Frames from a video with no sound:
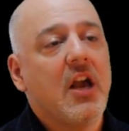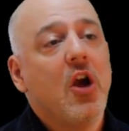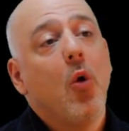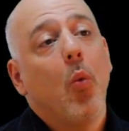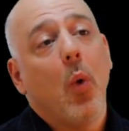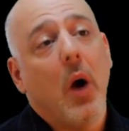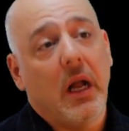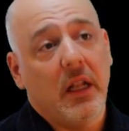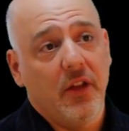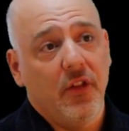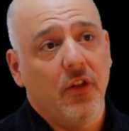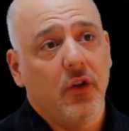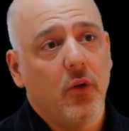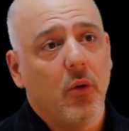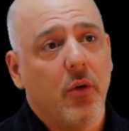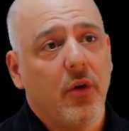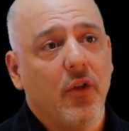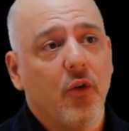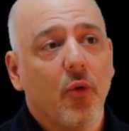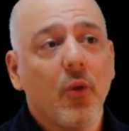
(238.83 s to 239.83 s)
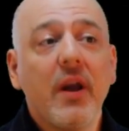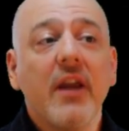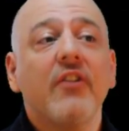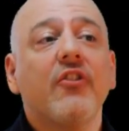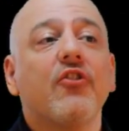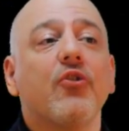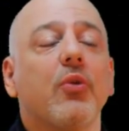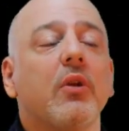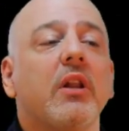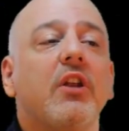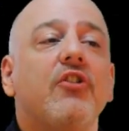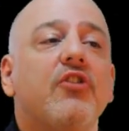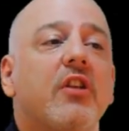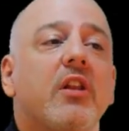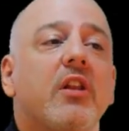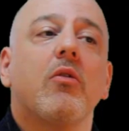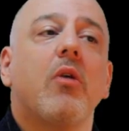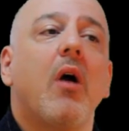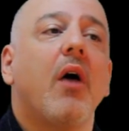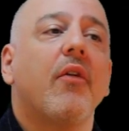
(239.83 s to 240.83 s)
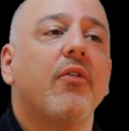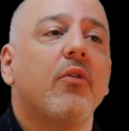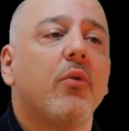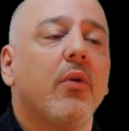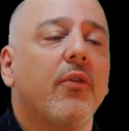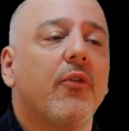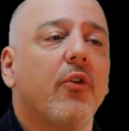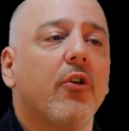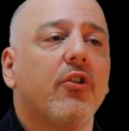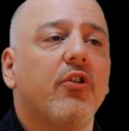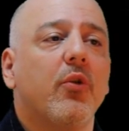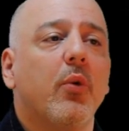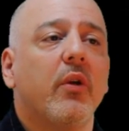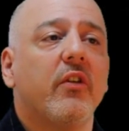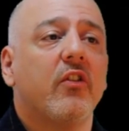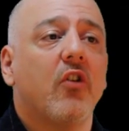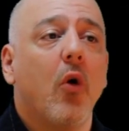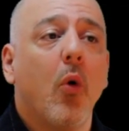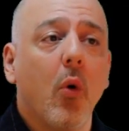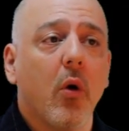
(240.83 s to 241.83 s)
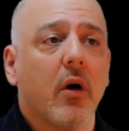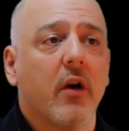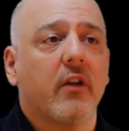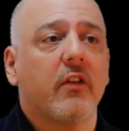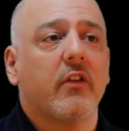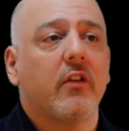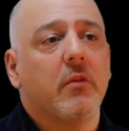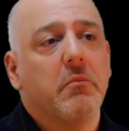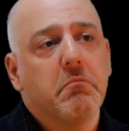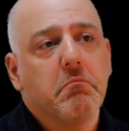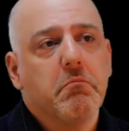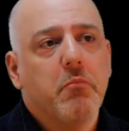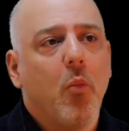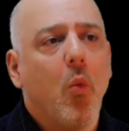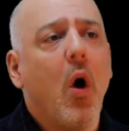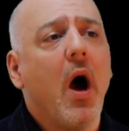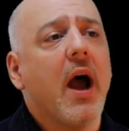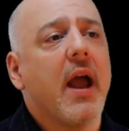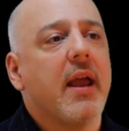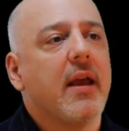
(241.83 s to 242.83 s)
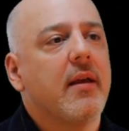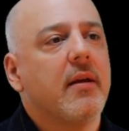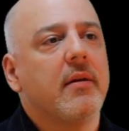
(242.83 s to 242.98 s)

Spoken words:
while in the Lord of the Rings trilogy often referred to as orcs. Why?